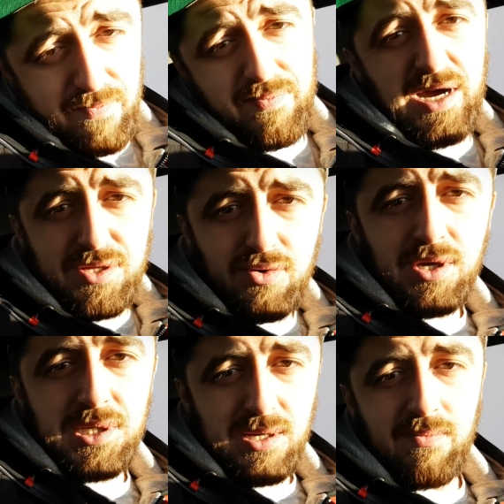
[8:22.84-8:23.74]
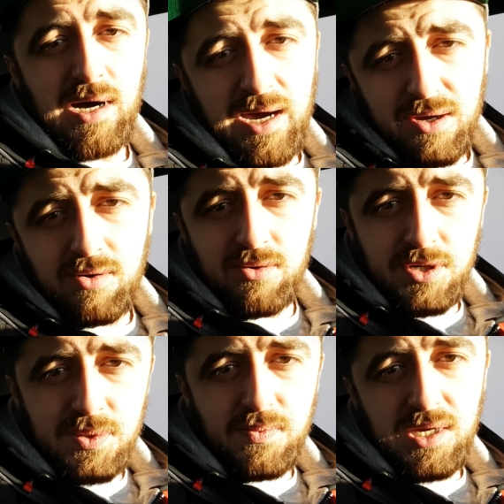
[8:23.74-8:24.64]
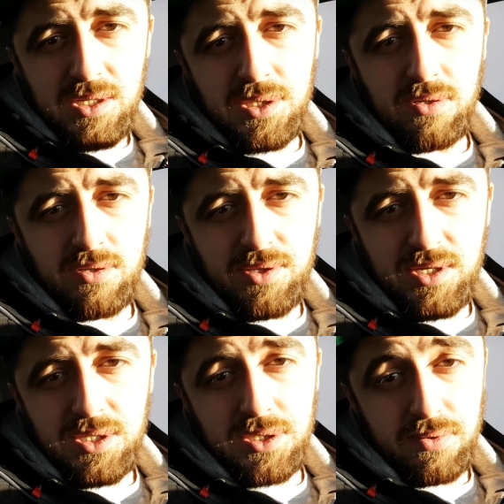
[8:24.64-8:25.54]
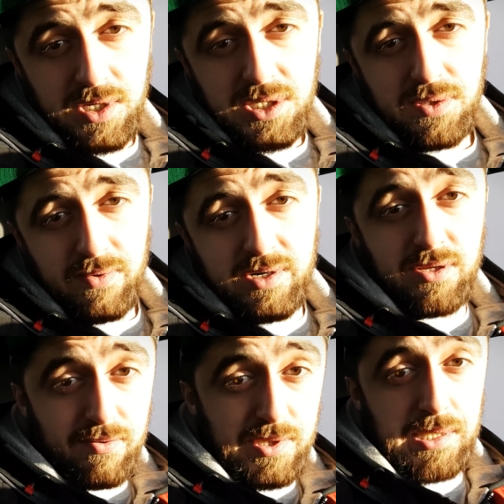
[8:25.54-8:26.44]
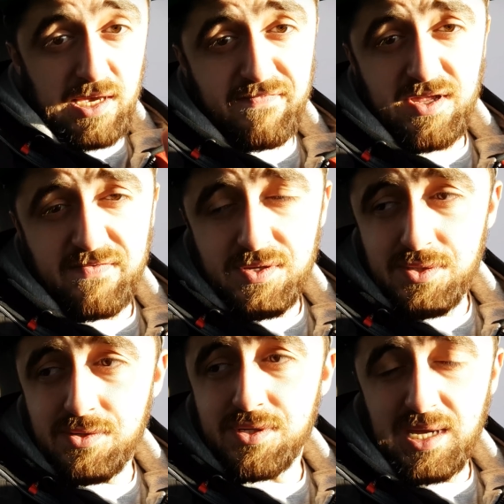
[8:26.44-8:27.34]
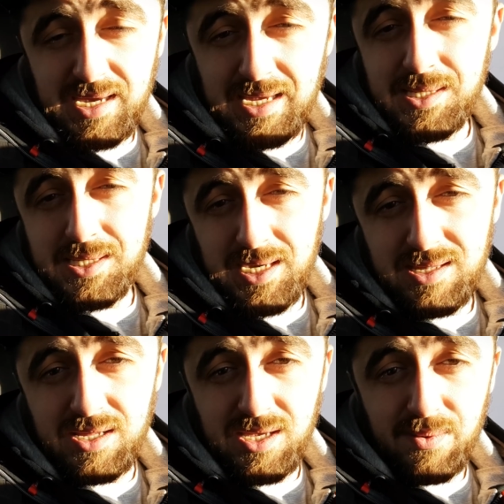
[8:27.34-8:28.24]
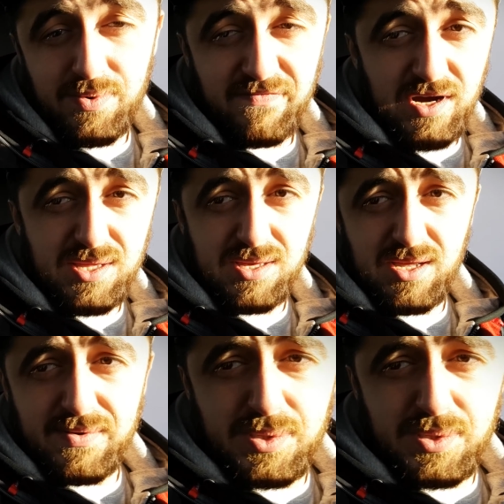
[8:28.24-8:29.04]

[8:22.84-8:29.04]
by doing some high corner speeds on the streets where it was safe enough to do it, I can say that they provide enough